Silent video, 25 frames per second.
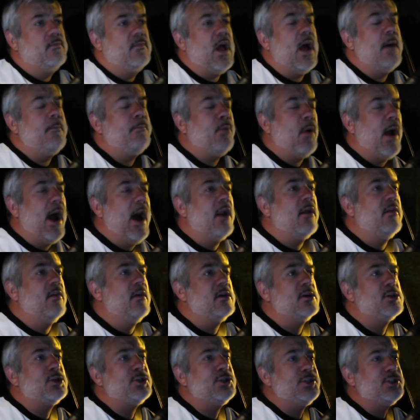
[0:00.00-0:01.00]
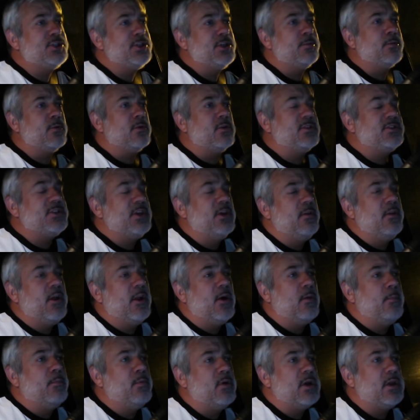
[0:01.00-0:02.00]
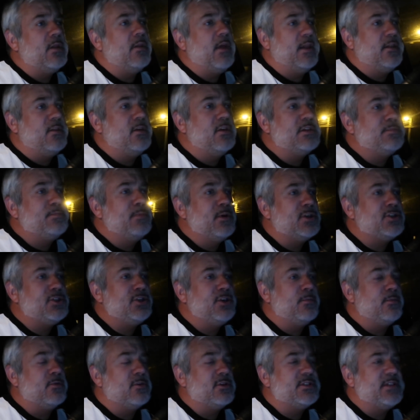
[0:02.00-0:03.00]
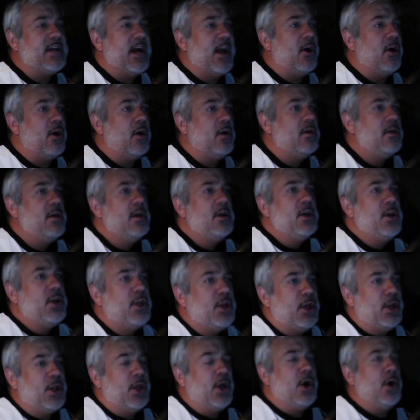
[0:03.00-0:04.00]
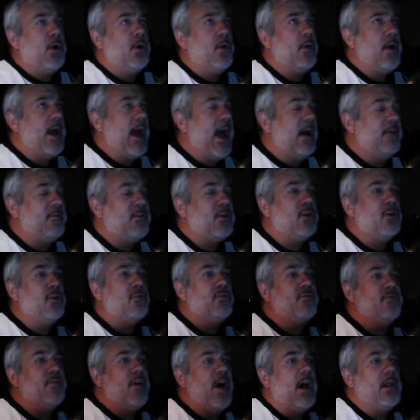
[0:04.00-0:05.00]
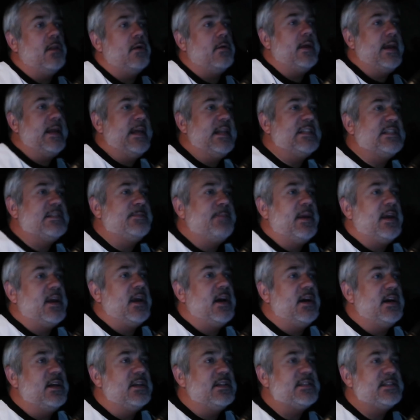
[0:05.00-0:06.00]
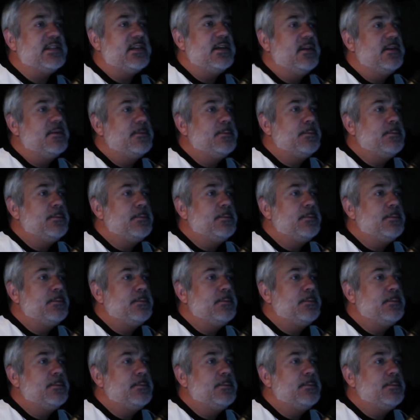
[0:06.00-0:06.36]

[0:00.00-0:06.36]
I'm proud of those YouTubers though that are book like those booktubers that are, you know, have huge followings because